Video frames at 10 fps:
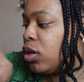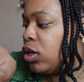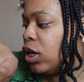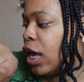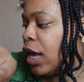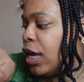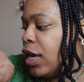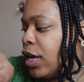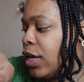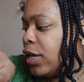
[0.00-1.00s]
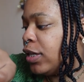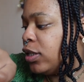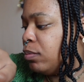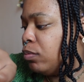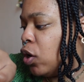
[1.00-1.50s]
Today
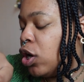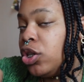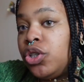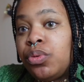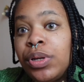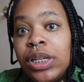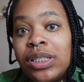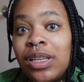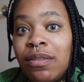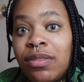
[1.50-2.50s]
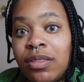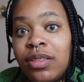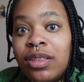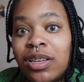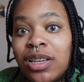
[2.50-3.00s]
is March
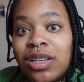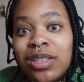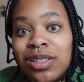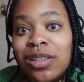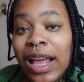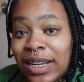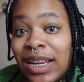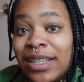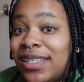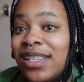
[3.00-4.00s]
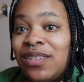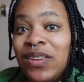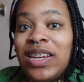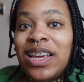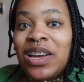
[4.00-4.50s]
27th, so that dates this
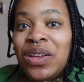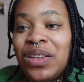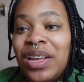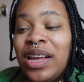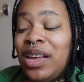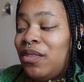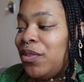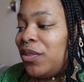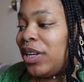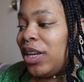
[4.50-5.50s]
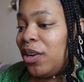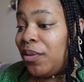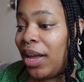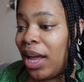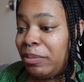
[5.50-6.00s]
video. If you want to hear
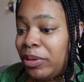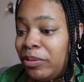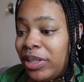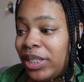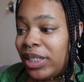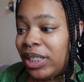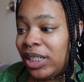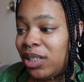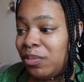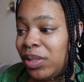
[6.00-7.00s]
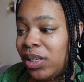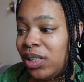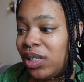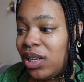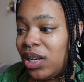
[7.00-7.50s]
what happened recently to
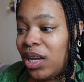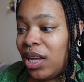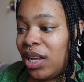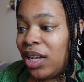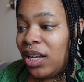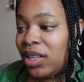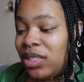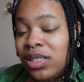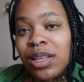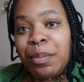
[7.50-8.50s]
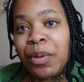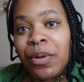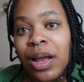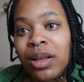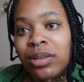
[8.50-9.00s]
me, uh, step
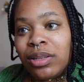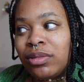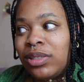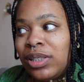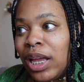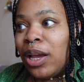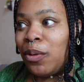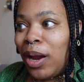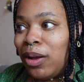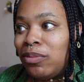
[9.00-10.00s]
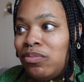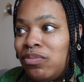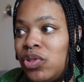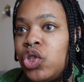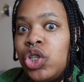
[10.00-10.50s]
around. Stick around.
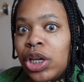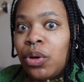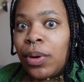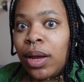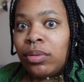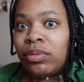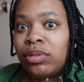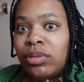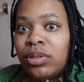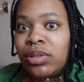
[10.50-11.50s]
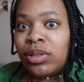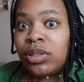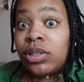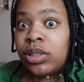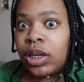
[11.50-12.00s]
Stick around.
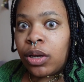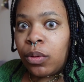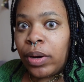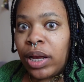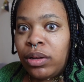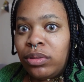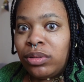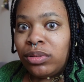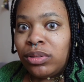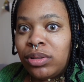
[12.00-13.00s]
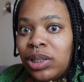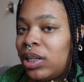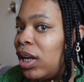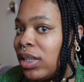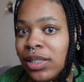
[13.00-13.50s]
Stick around.
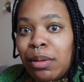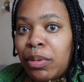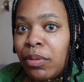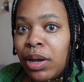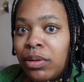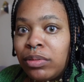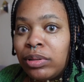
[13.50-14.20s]
Not step around.